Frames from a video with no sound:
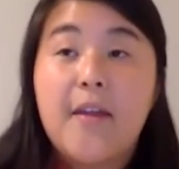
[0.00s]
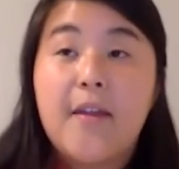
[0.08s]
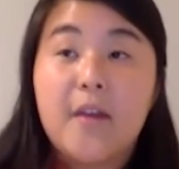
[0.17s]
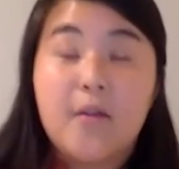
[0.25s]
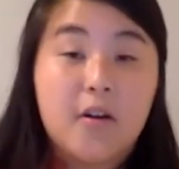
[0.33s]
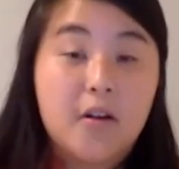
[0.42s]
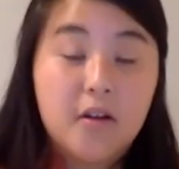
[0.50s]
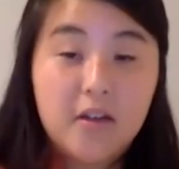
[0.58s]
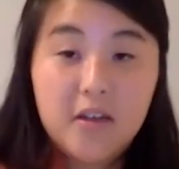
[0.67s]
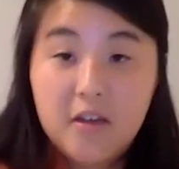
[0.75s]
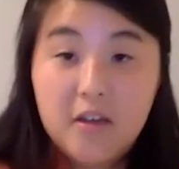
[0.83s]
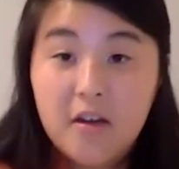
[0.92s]
And they
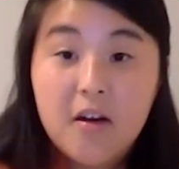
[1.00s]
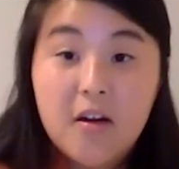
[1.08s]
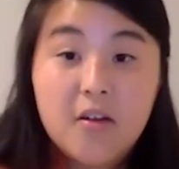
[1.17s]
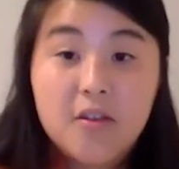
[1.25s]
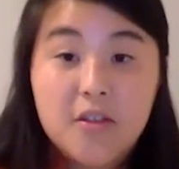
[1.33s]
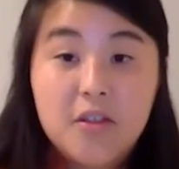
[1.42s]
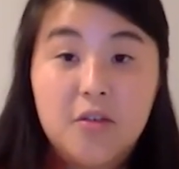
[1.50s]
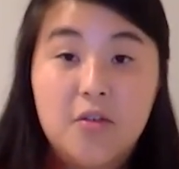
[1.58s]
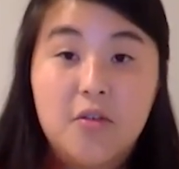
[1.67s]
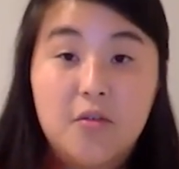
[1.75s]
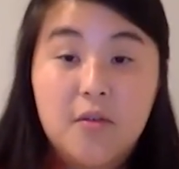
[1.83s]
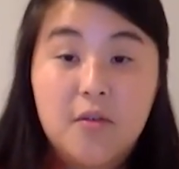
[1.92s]
were eager
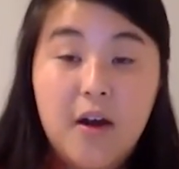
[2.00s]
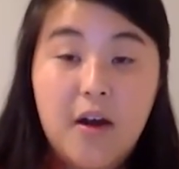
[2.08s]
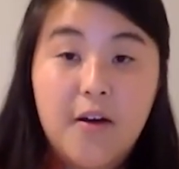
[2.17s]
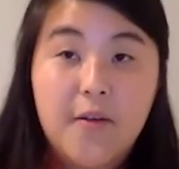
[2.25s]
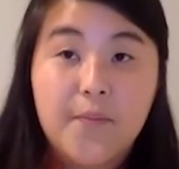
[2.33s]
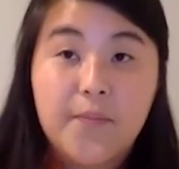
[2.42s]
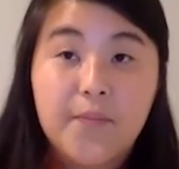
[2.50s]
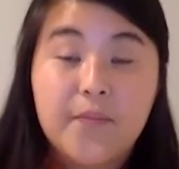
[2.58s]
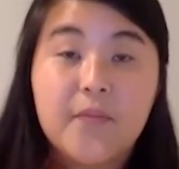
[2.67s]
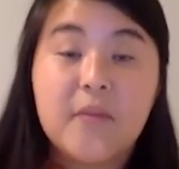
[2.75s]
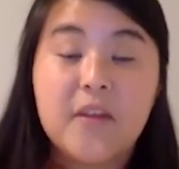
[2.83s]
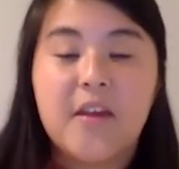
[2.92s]
to
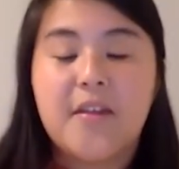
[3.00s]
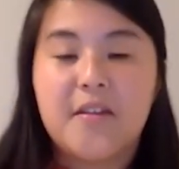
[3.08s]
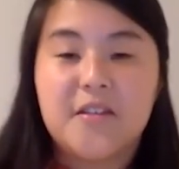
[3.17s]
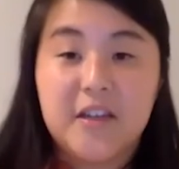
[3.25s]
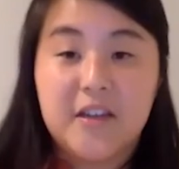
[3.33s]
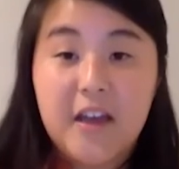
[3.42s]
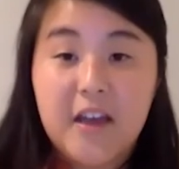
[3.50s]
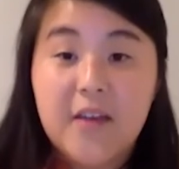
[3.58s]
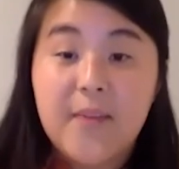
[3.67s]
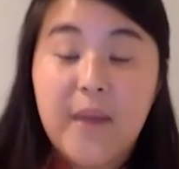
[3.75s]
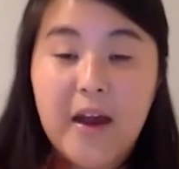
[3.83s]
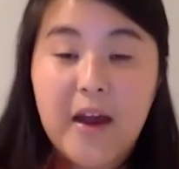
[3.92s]
get the
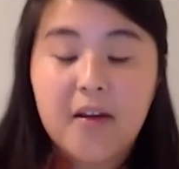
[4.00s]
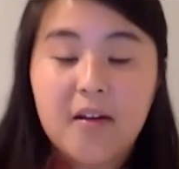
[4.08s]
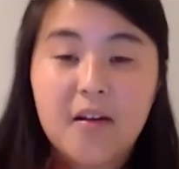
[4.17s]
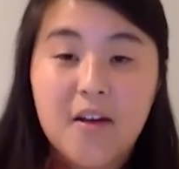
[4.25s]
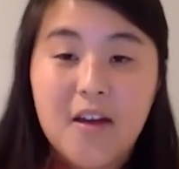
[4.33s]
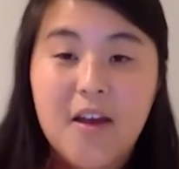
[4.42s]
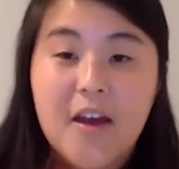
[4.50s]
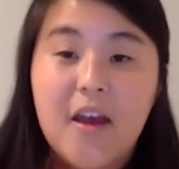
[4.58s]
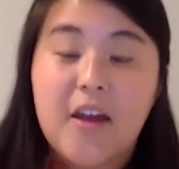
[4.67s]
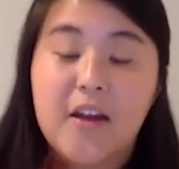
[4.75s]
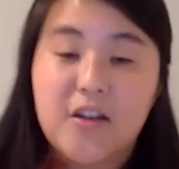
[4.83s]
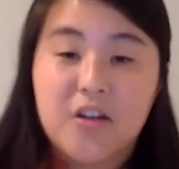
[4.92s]
DNA back.
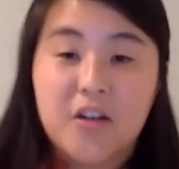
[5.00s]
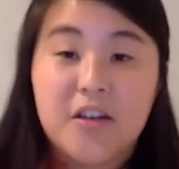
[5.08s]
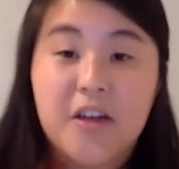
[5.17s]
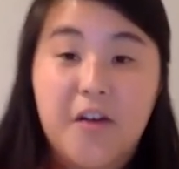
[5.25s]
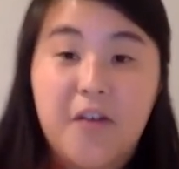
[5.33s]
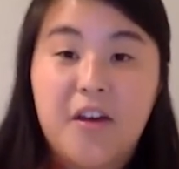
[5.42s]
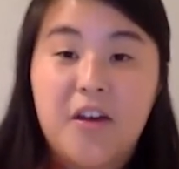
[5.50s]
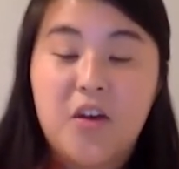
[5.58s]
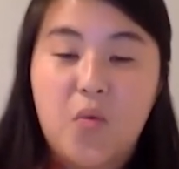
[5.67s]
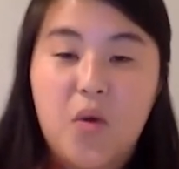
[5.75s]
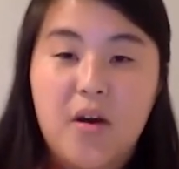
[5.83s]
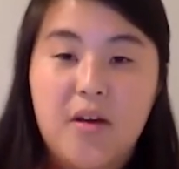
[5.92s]
And it turned out
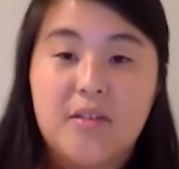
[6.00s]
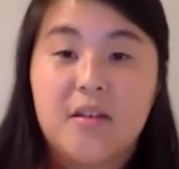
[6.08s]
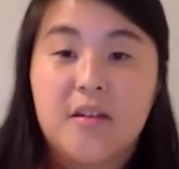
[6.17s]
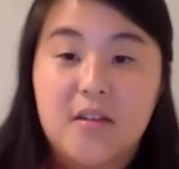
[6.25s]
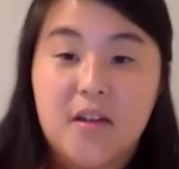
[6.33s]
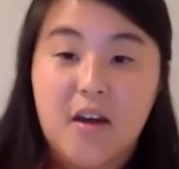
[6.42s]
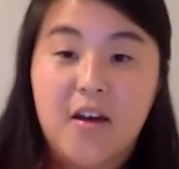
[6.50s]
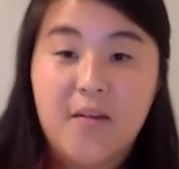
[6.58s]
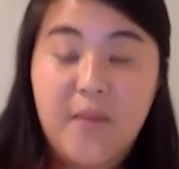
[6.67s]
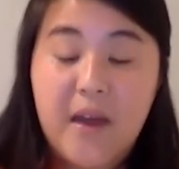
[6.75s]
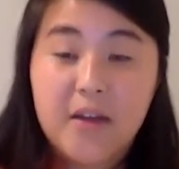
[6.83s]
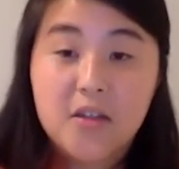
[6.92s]
it was
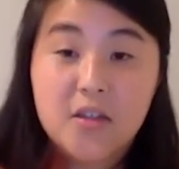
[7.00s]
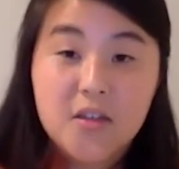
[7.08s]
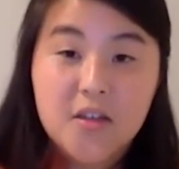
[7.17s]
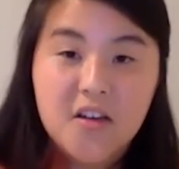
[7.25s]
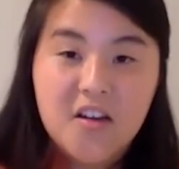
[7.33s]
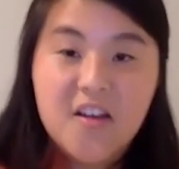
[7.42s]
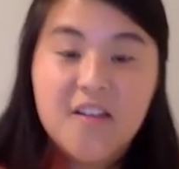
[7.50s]
not a match.